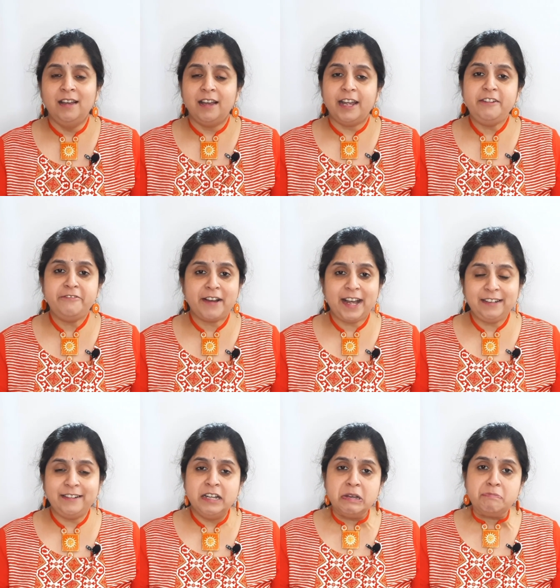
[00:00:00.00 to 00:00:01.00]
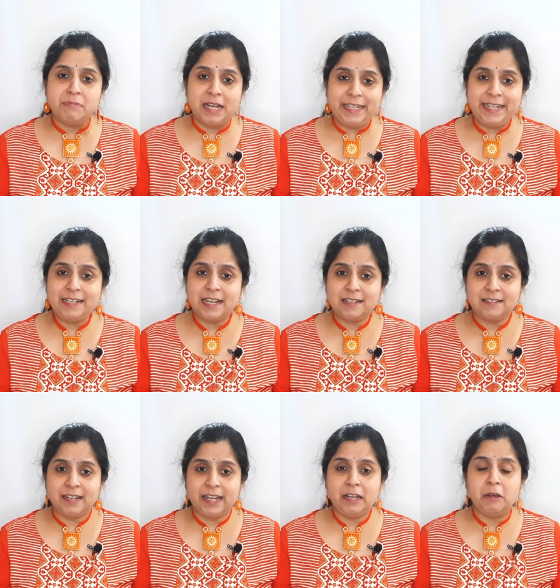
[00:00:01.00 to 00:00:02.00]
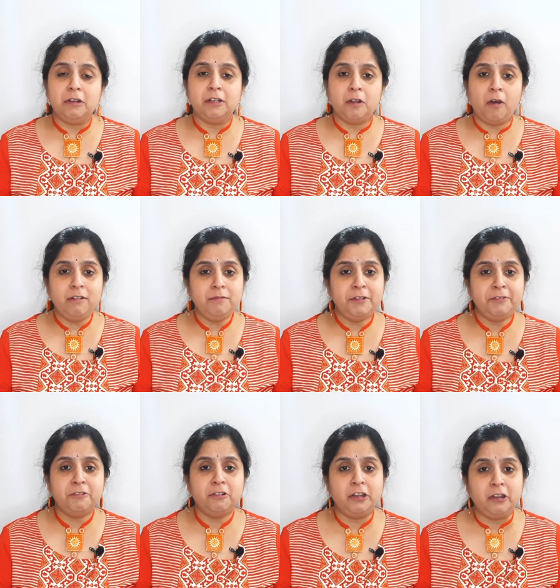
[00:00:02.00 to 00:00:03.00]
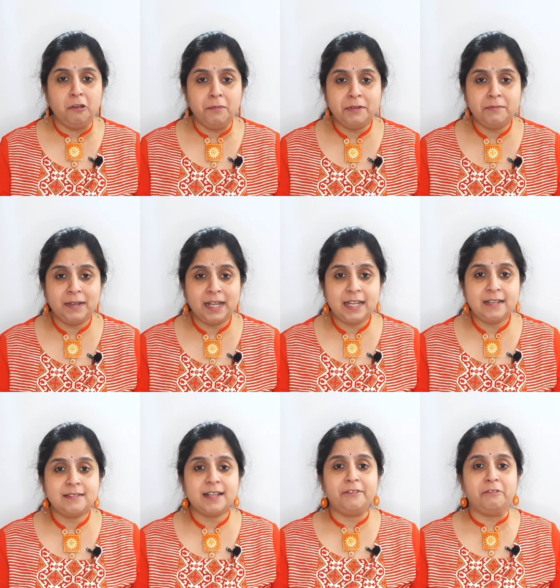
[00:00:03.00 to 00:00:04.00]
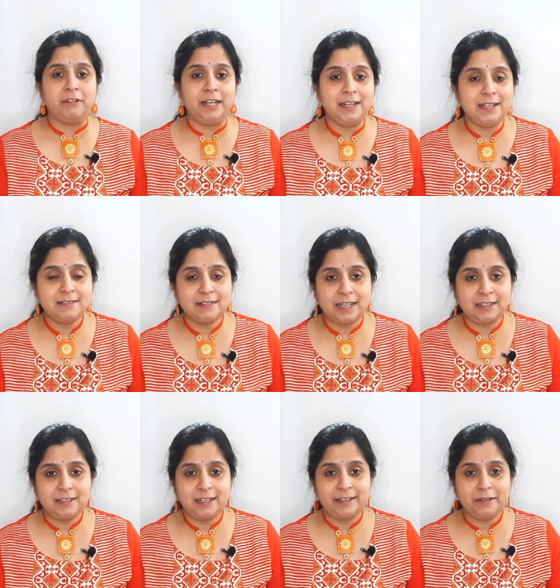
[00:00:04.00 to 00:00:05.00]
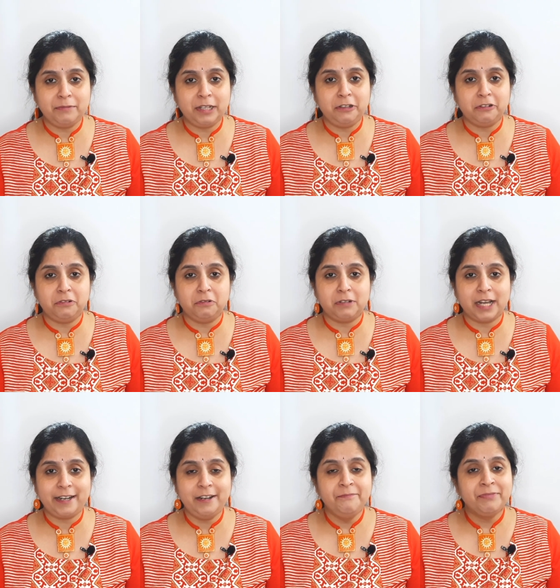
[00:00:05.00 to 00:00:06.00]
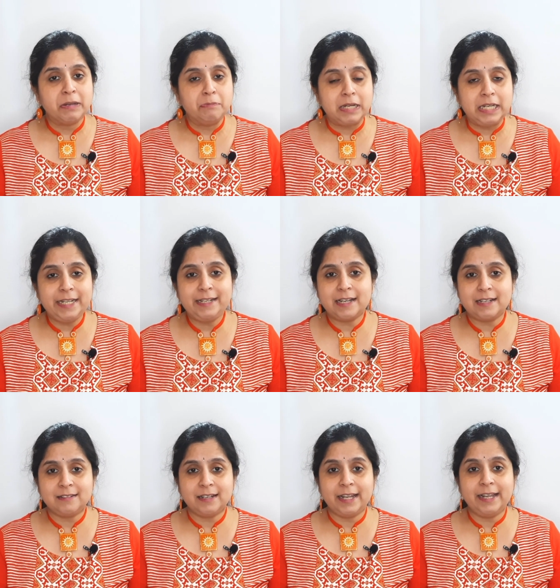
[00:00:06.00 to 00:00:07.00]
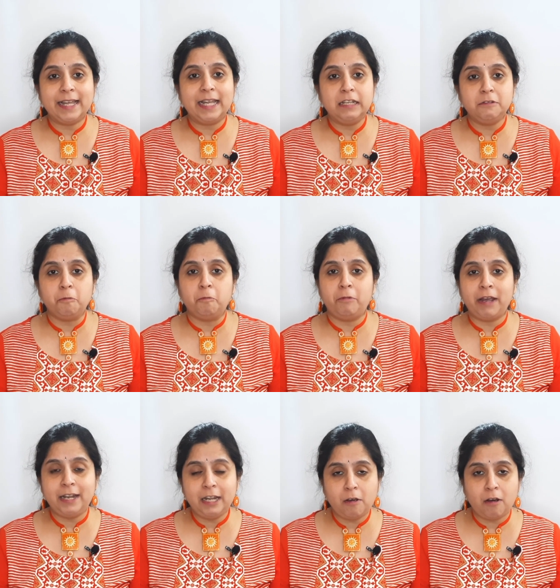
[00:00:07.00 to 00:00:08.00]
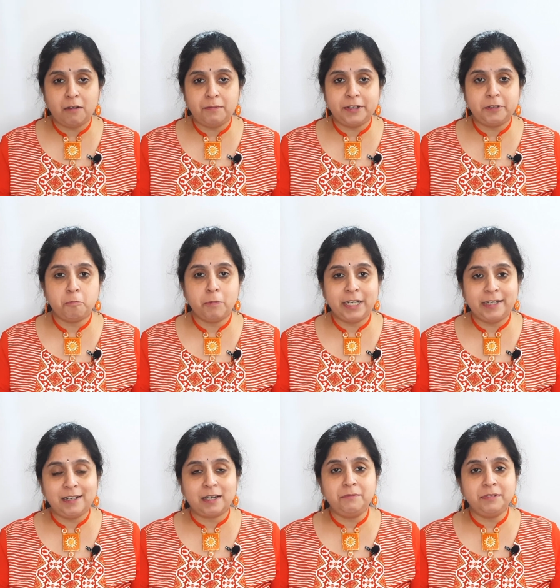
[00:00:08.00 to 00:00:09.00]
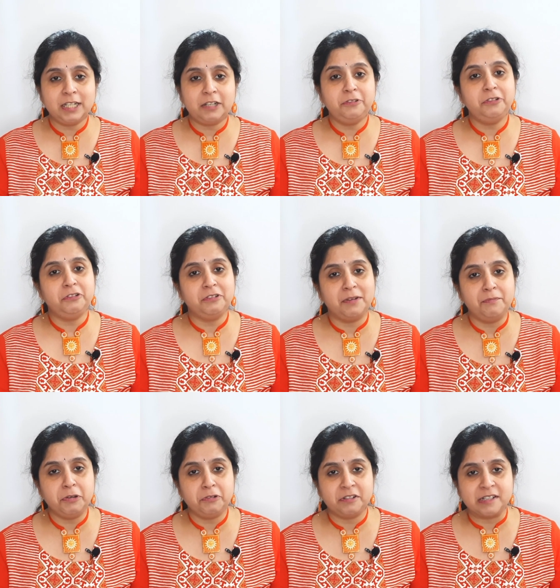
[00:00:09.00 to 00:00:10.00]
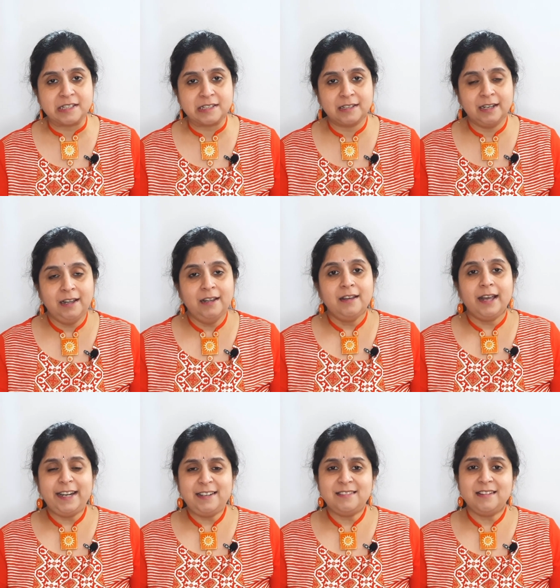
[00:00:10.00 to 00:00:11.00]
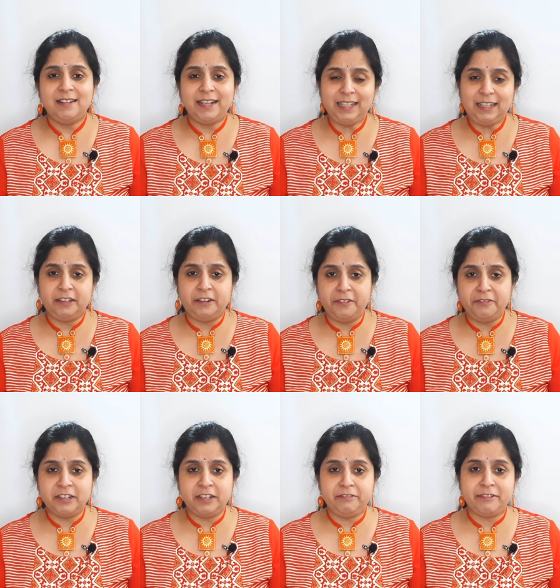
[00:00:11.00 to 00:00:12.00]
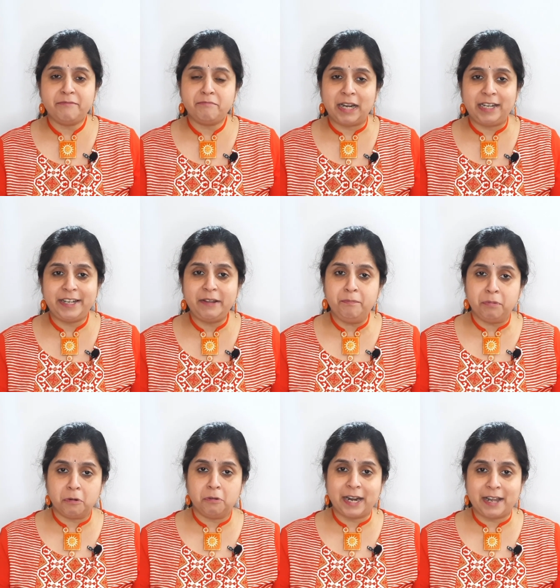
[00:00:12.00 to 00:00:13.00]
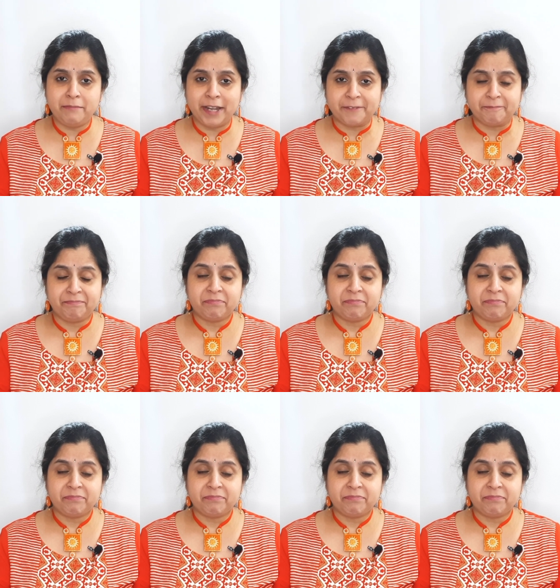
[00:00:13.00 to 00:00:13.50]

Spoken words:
In fact, multitasking long before human beings have really started attempting to do that, multitasking is very common when it comes down to computers. It is a little different from multi-programming.